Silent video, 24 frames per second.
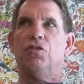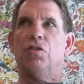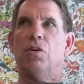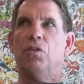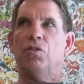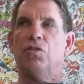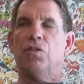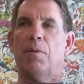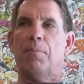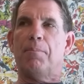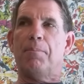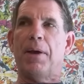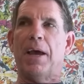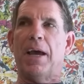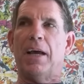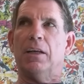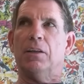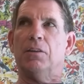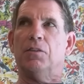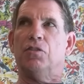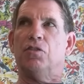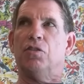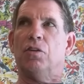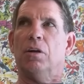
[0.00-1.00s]
shows up
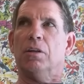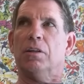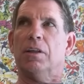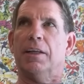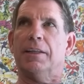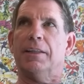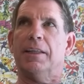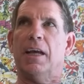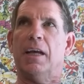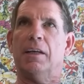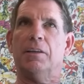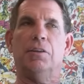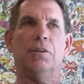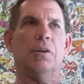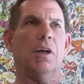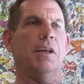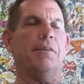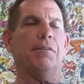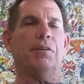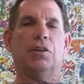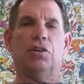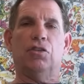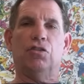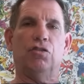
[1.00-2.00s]
drunk like that, you're
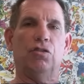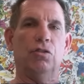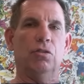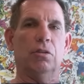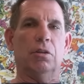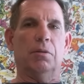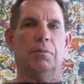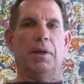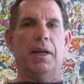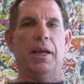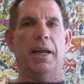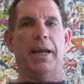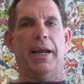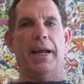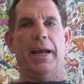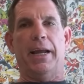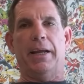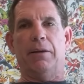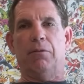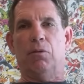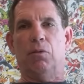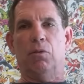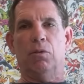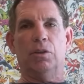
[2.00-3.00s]
not even going to shoot them. Hey,
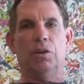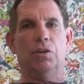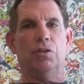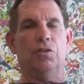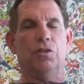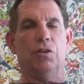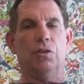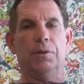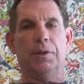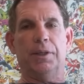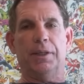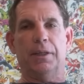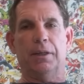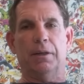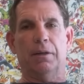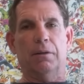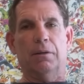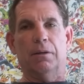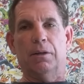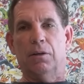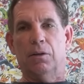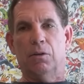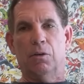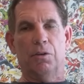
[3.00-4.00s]
hey, what are you doing here?
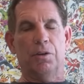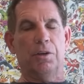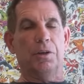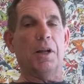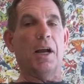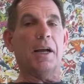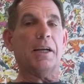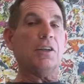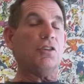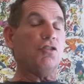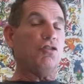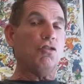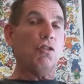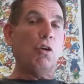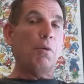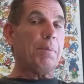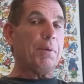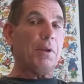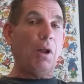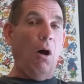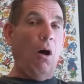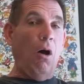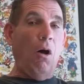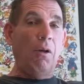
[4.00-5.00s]
Or they're not going to show
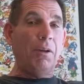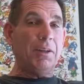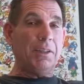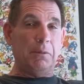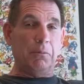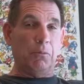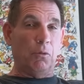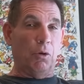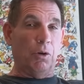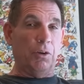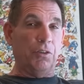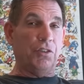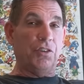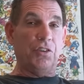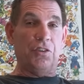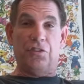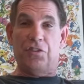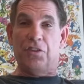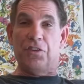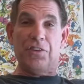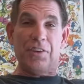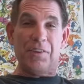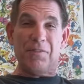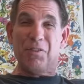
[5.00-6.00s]
up at all anymore. It's
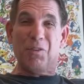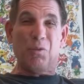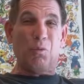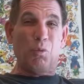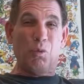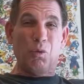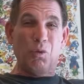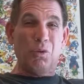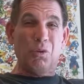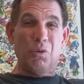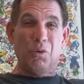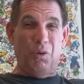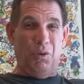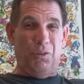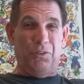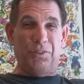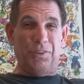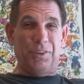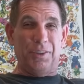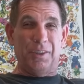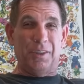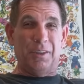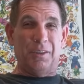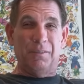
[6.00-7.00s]
it's a different world,
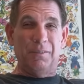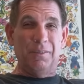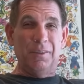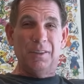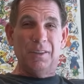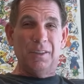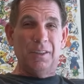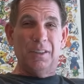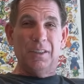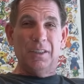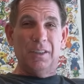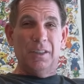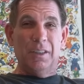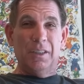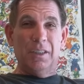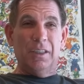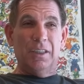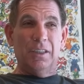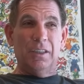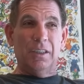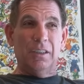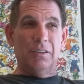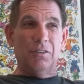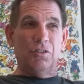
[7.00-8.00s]
you know.
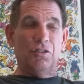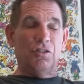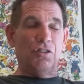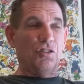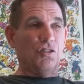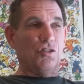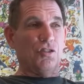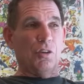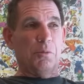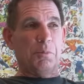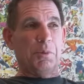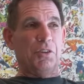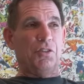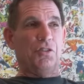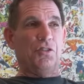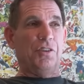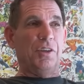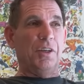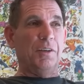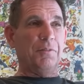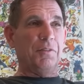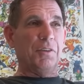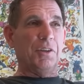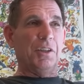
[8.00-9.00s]
It, it is just so much
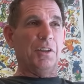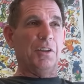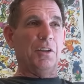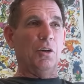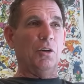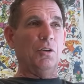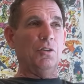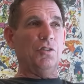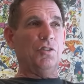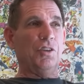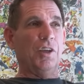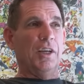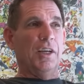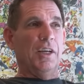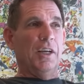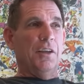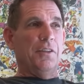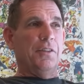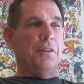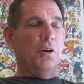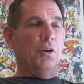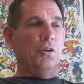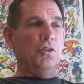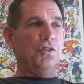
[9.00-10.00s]
different. And those
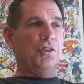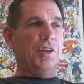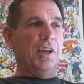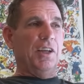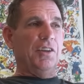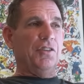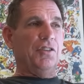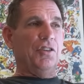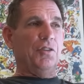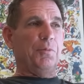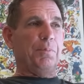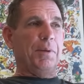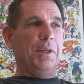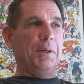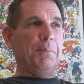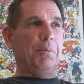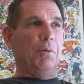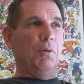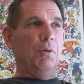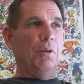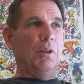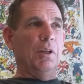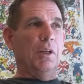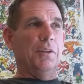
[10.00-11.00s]
those days, these
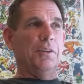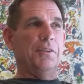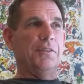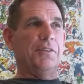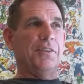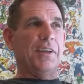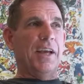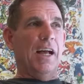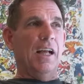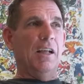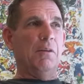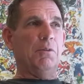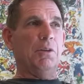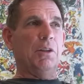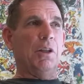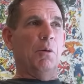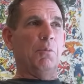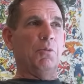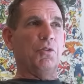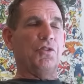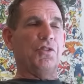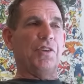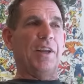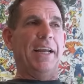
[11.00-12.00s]
people talent would
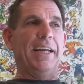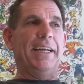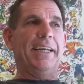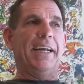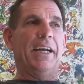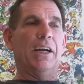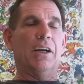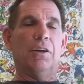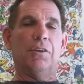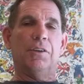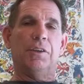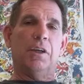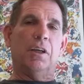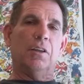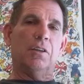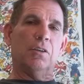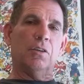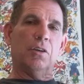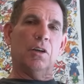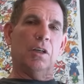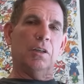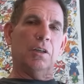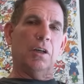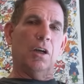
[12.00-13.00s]
almost take care of the
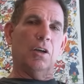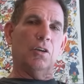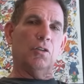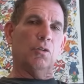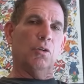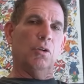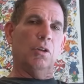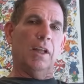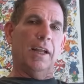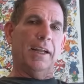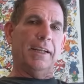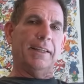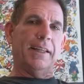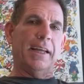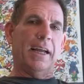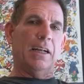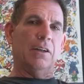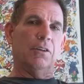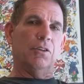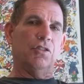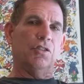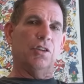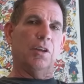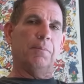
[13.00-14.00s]
other a, a girl like
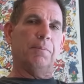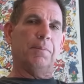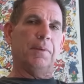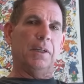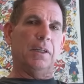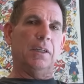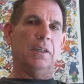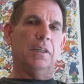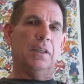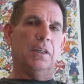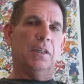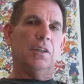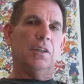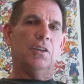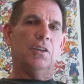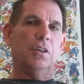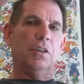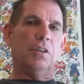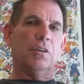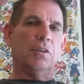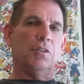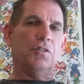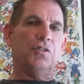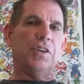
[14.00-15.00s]
that or something.
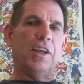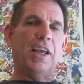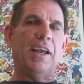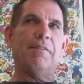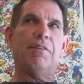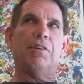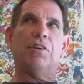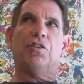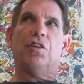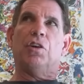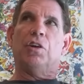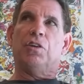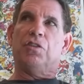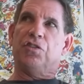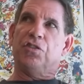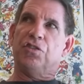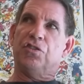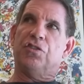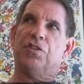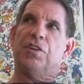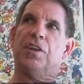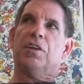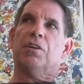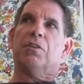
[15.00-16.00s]
You know, David would say,
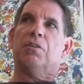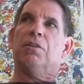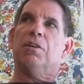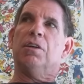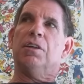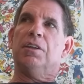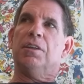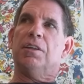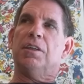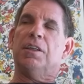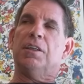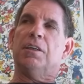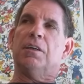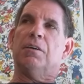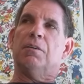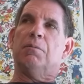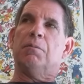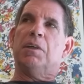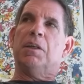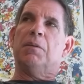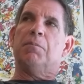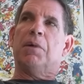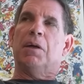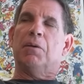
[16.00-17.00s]
"Stick her in, you
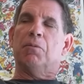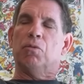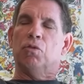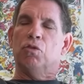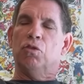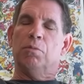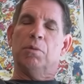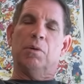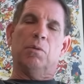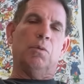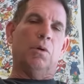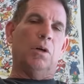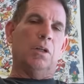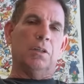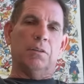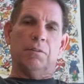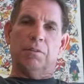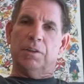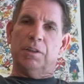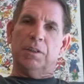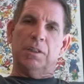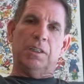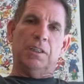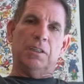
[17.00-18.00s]
know, in my room or
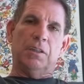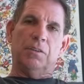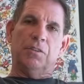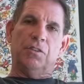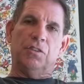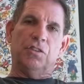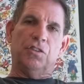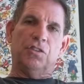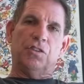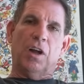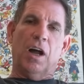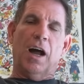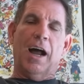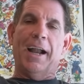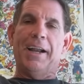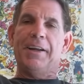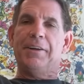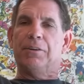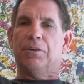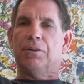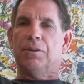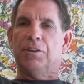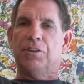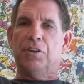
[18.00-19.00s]
whatever, and you know, just
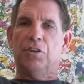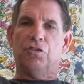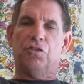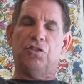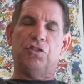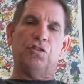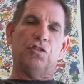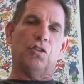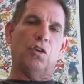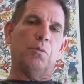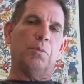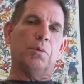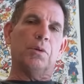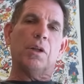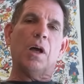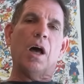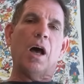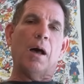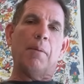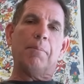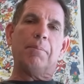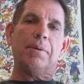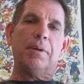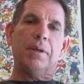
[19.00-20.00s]
hide her until she sobered
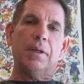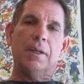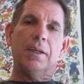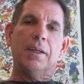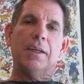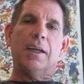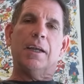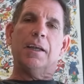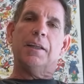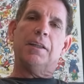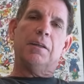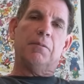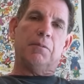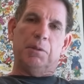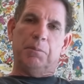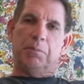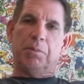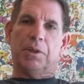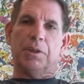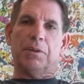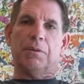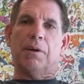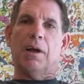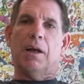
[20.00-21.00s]
up, and then
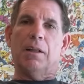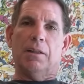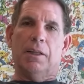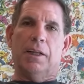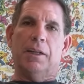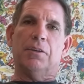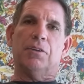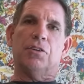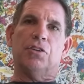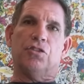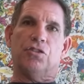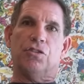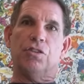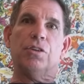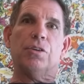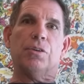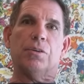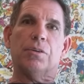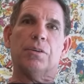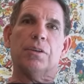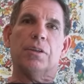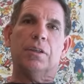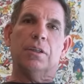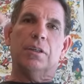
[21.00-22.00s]
we'd bring her out later to
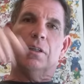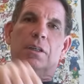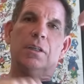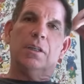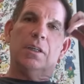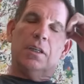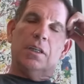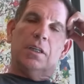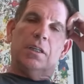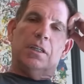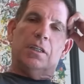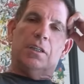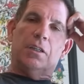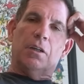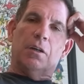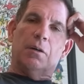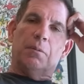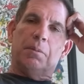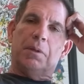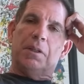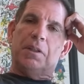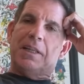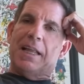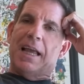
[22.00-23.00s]
shoot." you
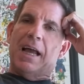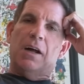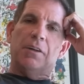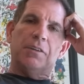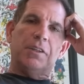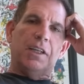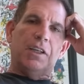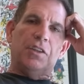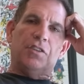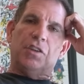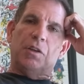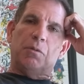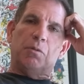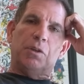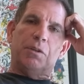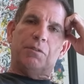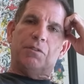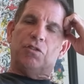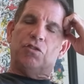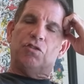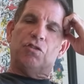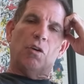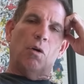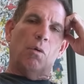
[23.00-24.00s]
know. But nowadays they
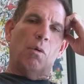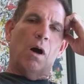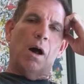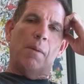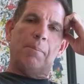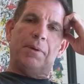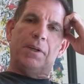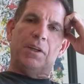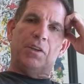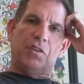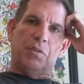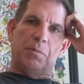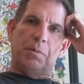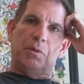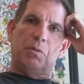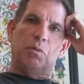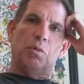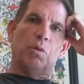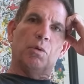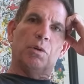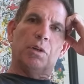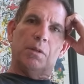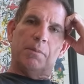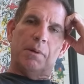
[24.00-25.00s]
wouldn't even show up because they'd be
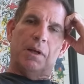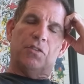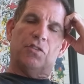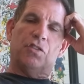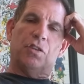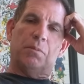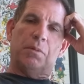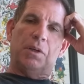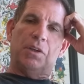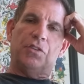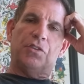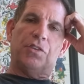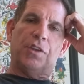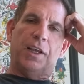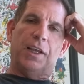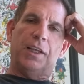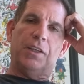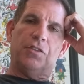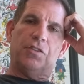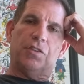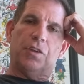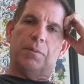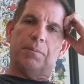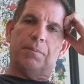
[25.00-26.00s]
worried about somebody
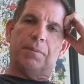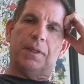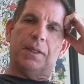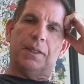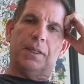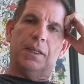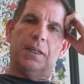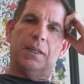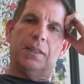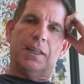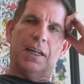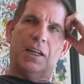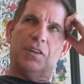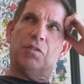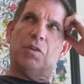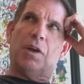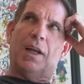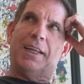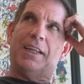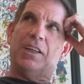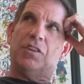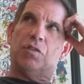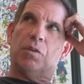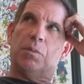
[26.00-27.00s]
saying something. That's
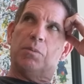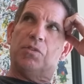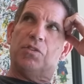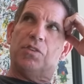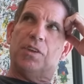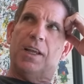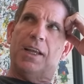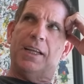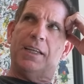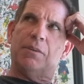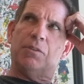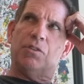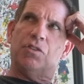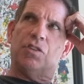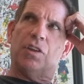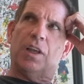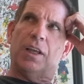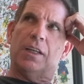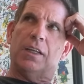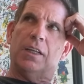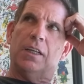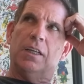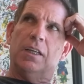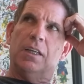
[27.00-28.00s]
why I guess I'm saying it was
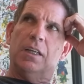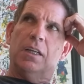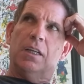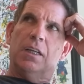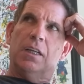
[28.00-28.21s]
like